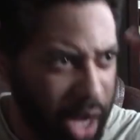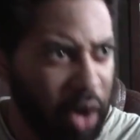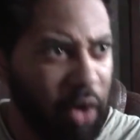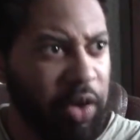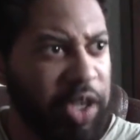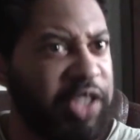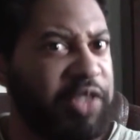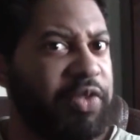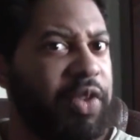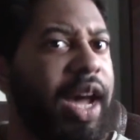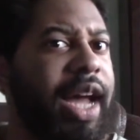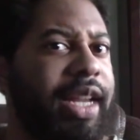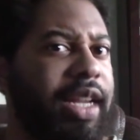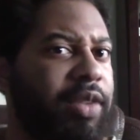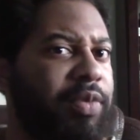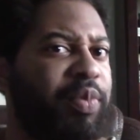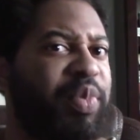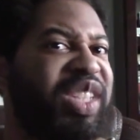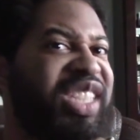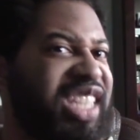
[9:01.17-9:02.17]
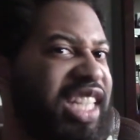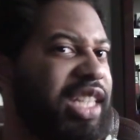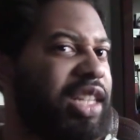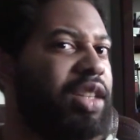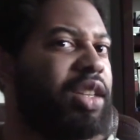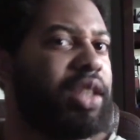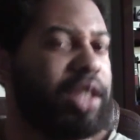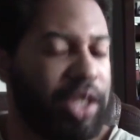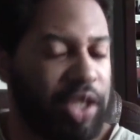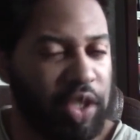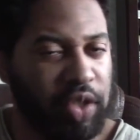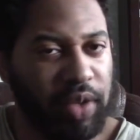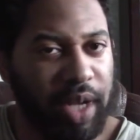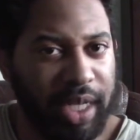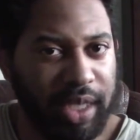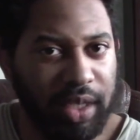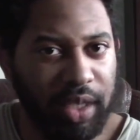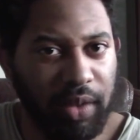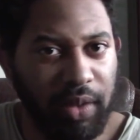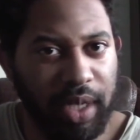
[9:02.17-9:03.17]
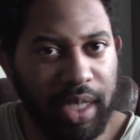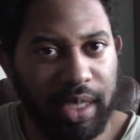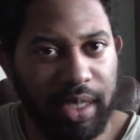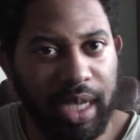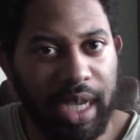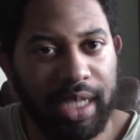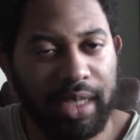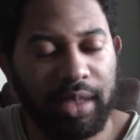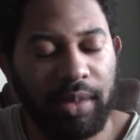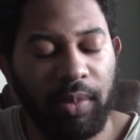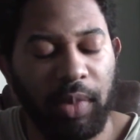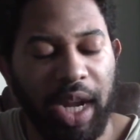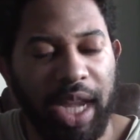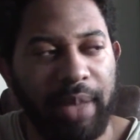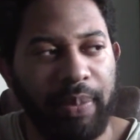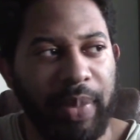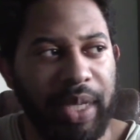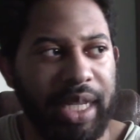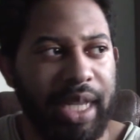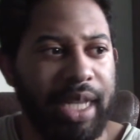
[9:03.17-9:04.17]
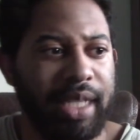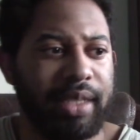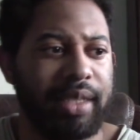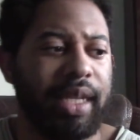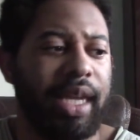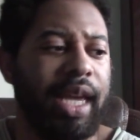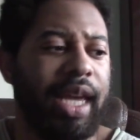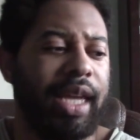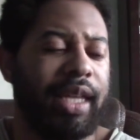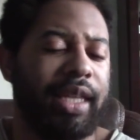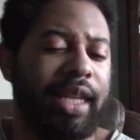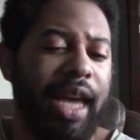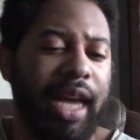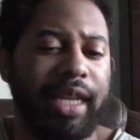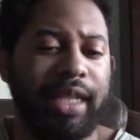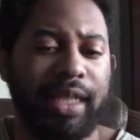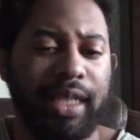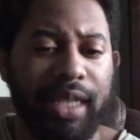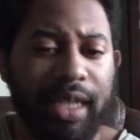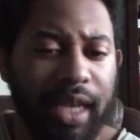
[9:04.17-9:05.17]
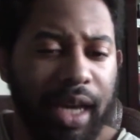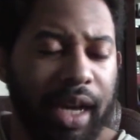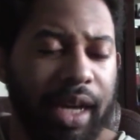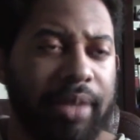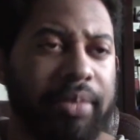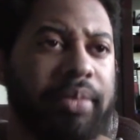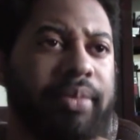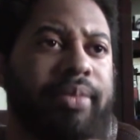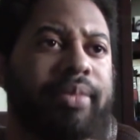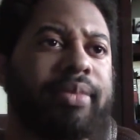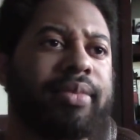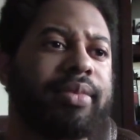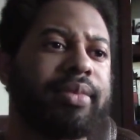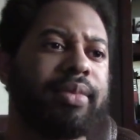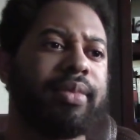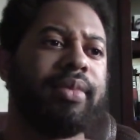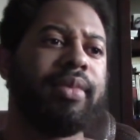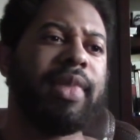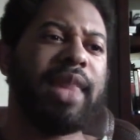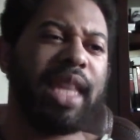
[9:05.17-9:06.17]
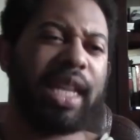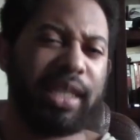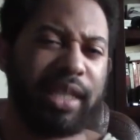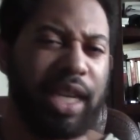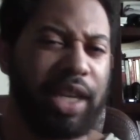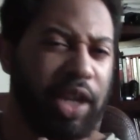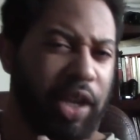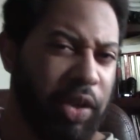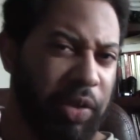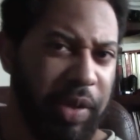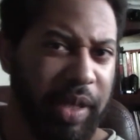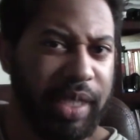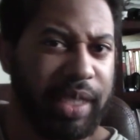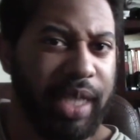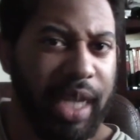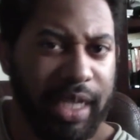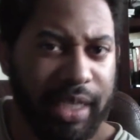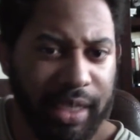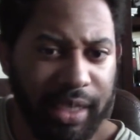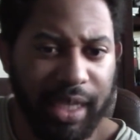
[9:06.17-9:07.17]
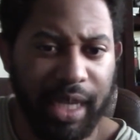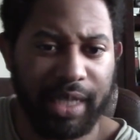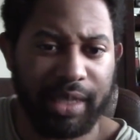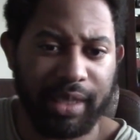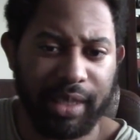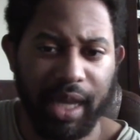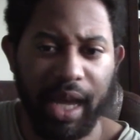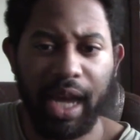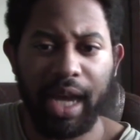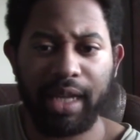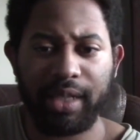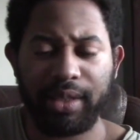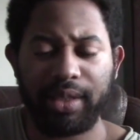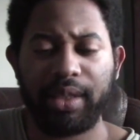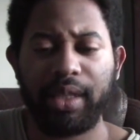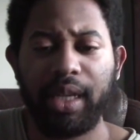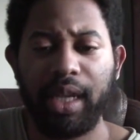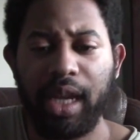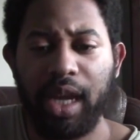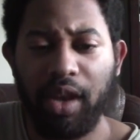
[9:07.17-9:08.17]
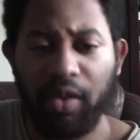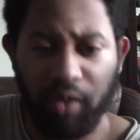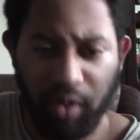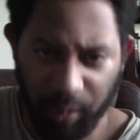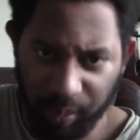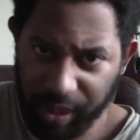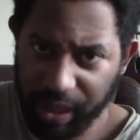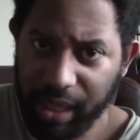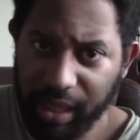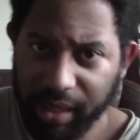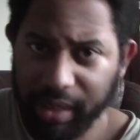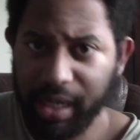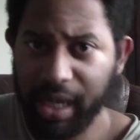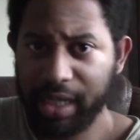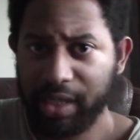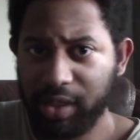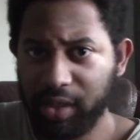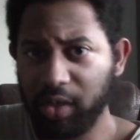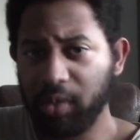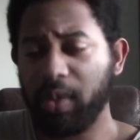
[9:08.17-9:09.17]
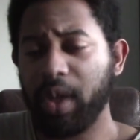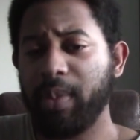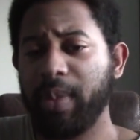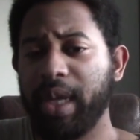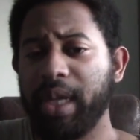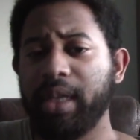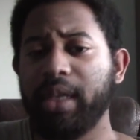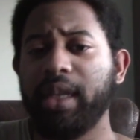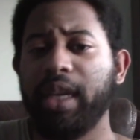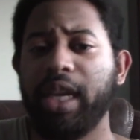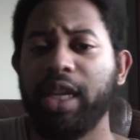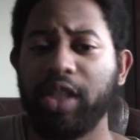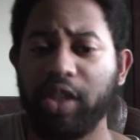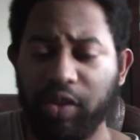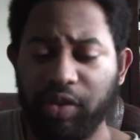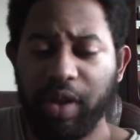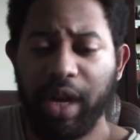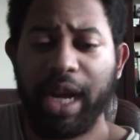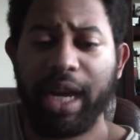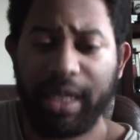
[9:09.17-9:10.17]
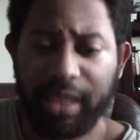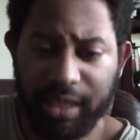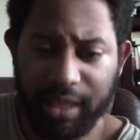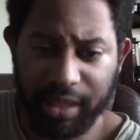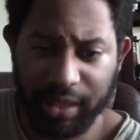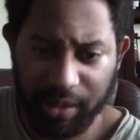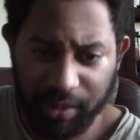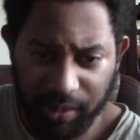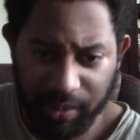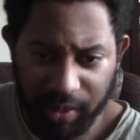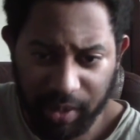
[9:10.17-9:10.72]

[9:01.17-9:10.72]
always find it particularly strange to criticize them, right? Because the idea is that you're criticizing nice guys for being nice to women and trying to